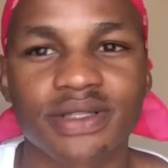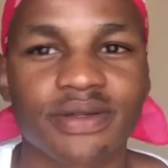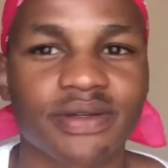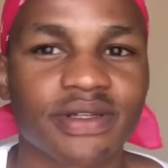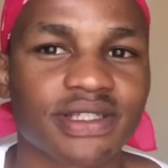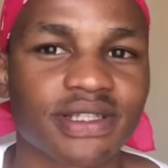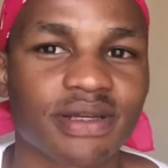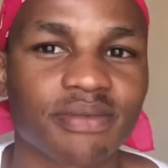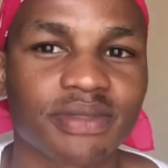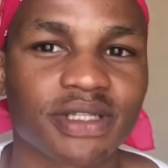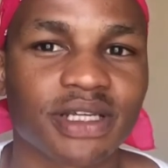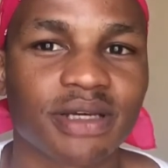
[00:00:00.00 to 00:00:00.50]

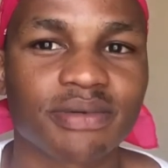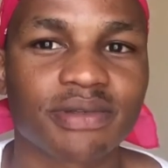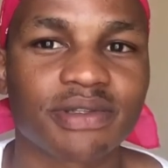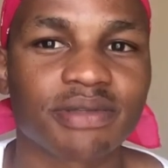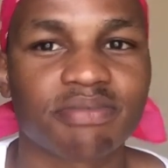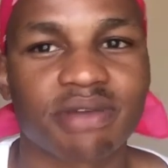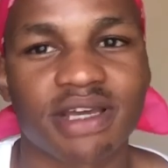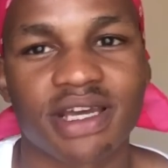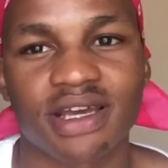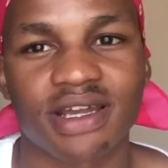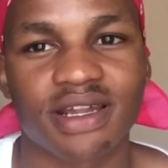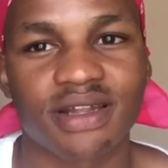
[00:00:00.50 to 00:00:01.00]
Sometimes
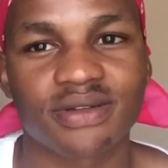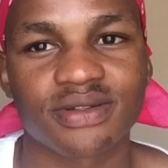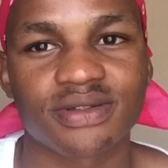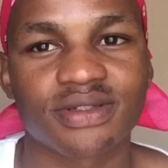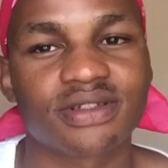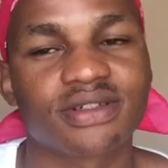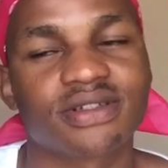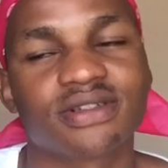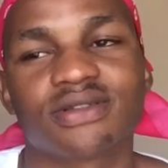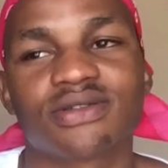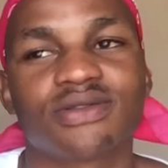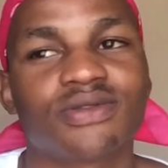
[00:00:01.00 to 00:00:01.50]

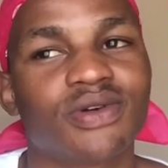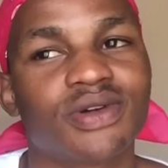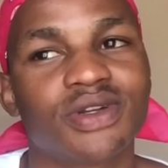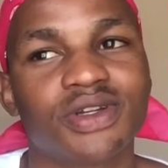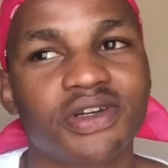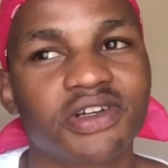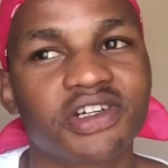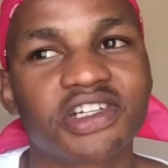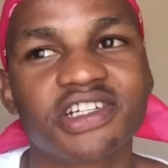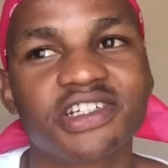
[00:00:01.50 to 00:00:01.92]
background, when you're